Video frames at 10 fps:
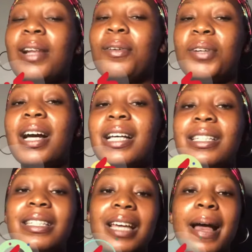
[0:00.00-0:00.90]
I love you guys.
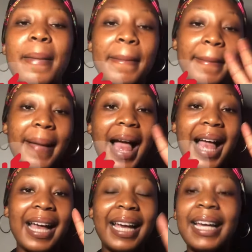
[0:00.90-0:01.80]
See ya.
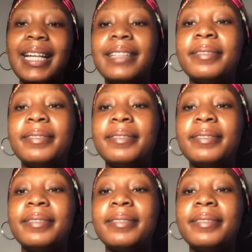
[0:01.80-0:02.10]
Bye.